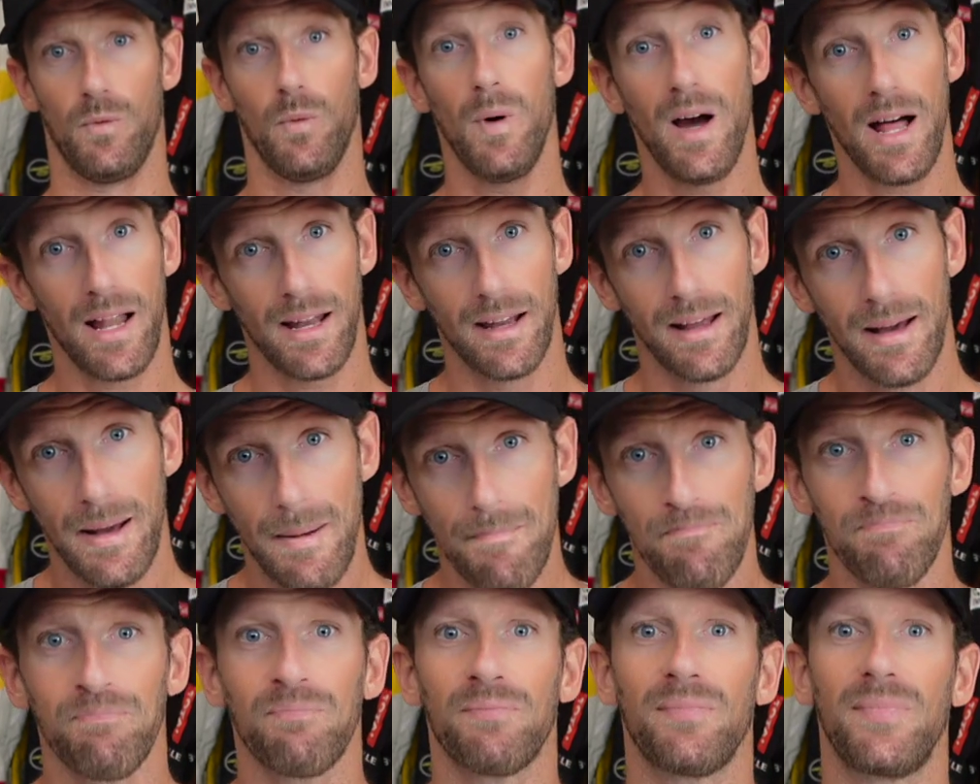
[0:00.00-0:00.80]
Well,
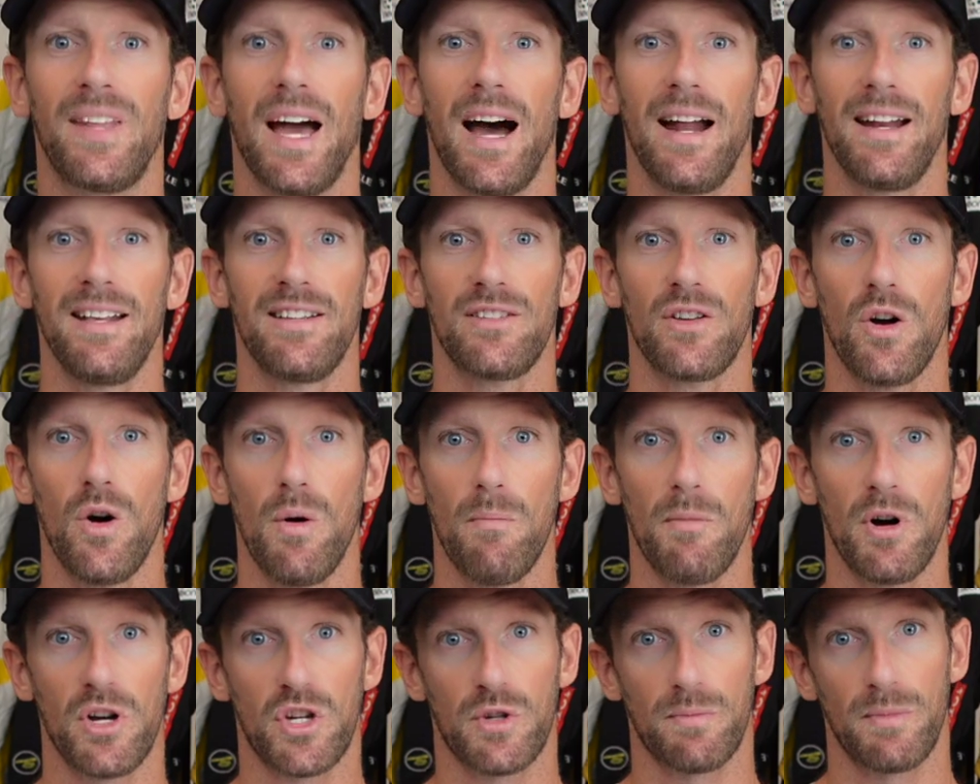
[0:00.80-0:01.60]
that is how
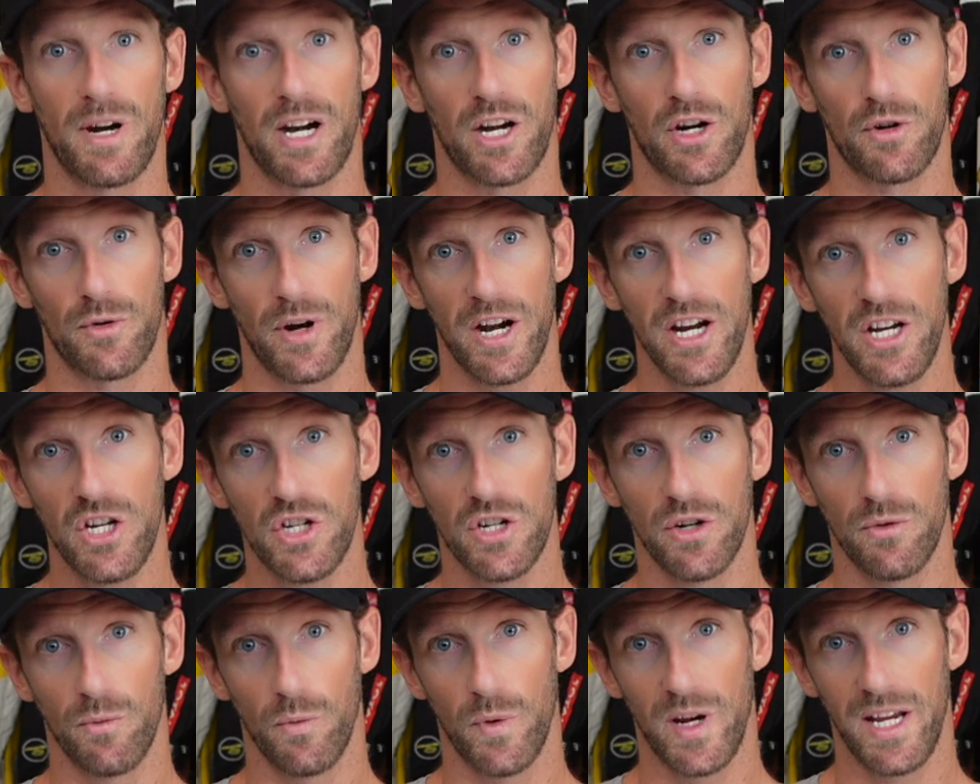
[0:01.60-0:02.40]
much
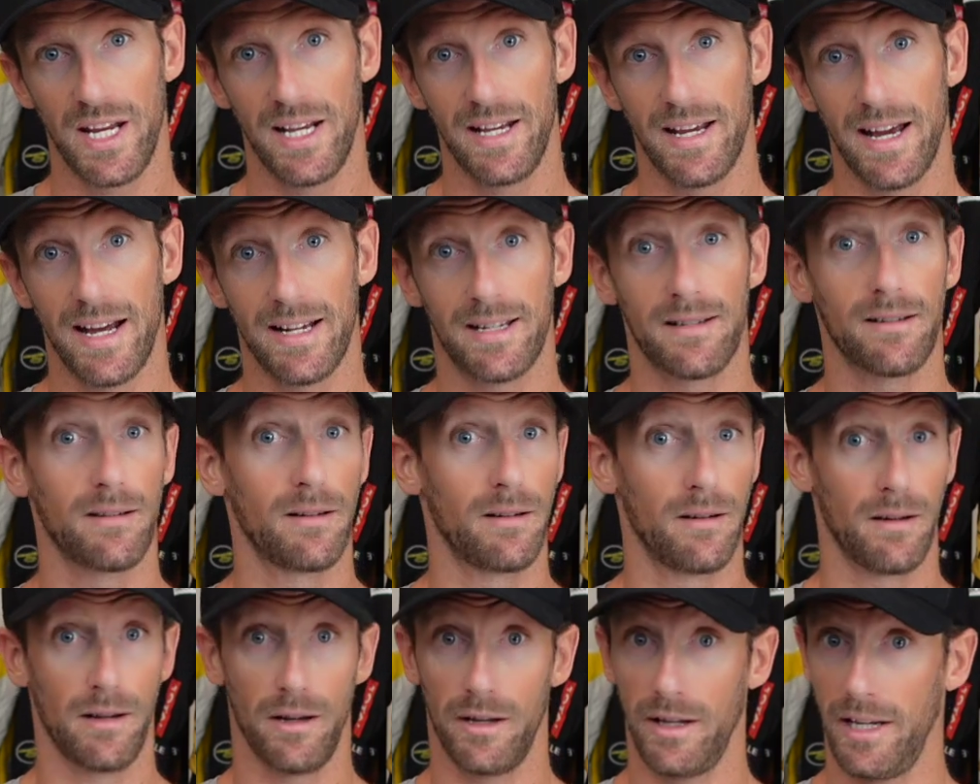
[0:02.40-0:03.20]
migration we get
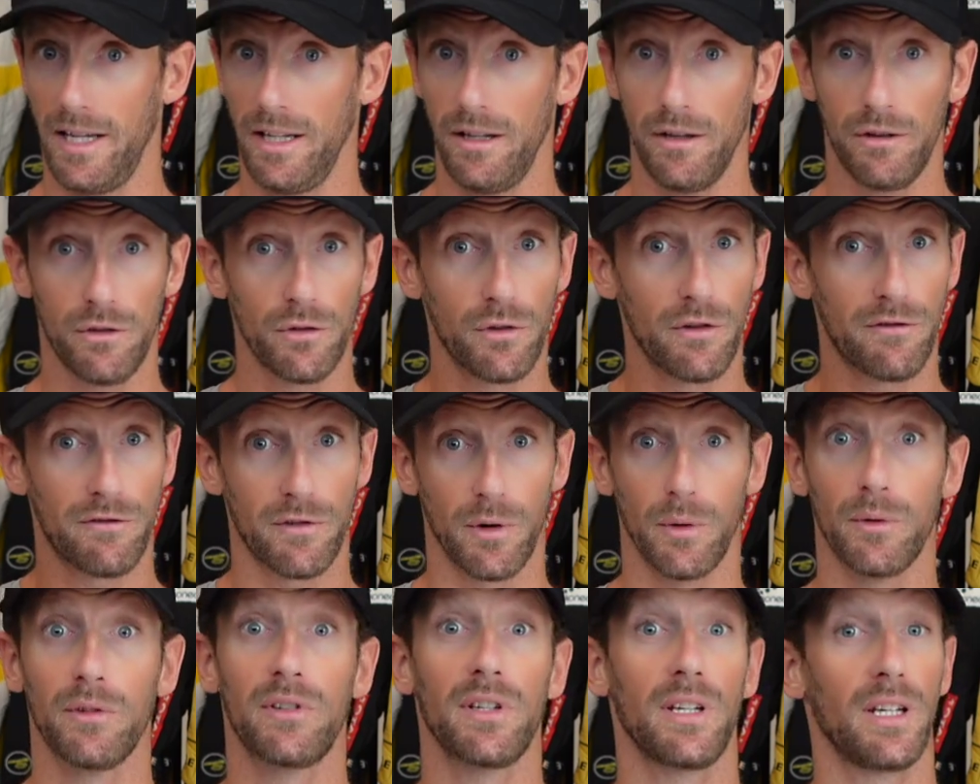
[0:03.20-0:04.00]
either to the
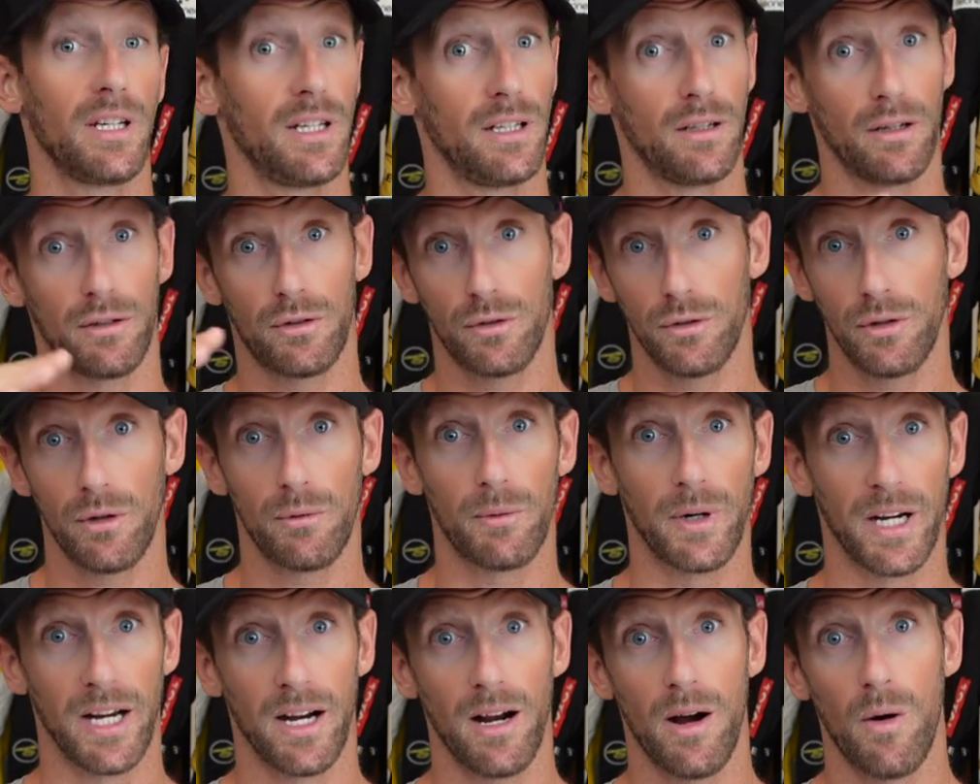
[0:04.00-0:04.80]
front, either to the
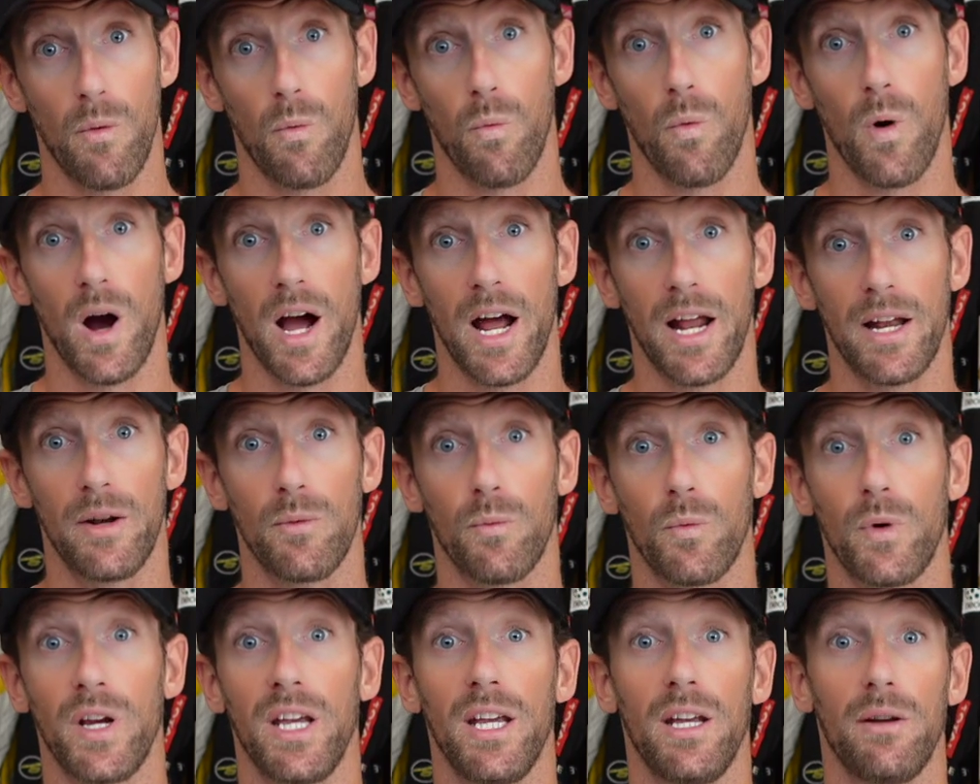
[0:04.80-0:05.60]
rear,
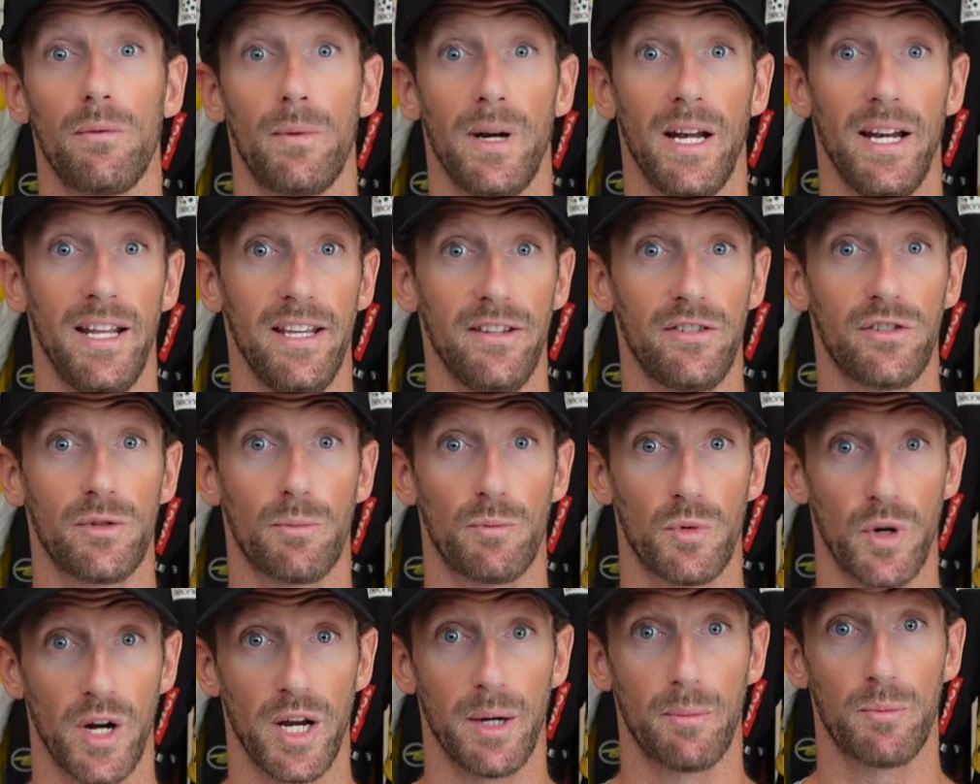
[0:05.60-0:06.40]
when we release the
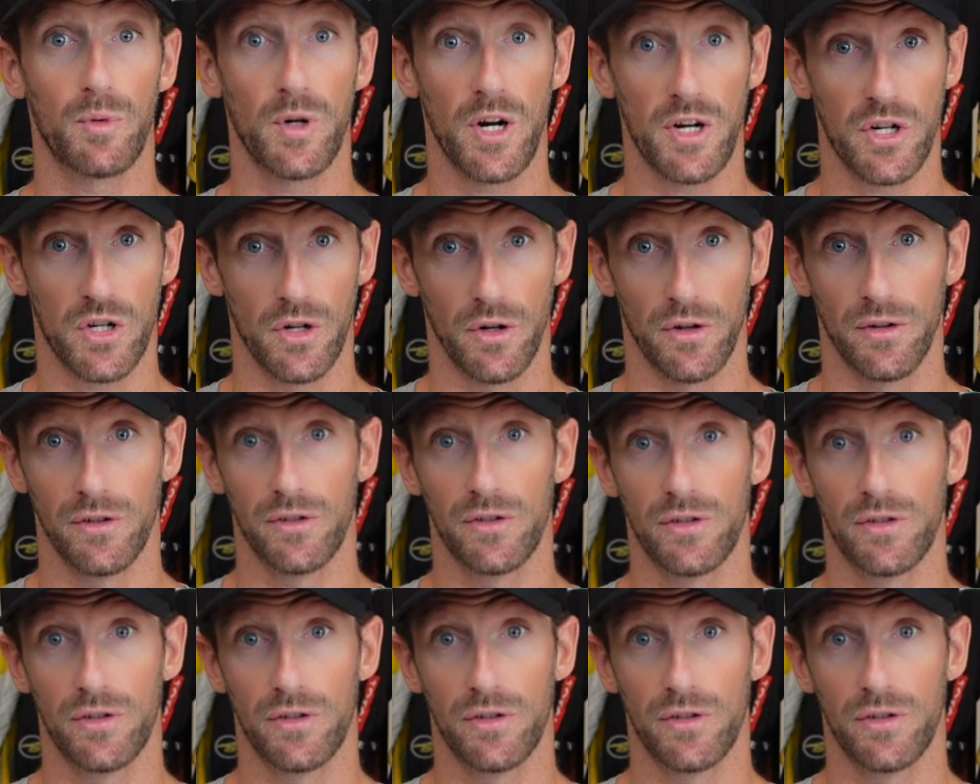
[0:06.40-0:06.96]
brake pressure.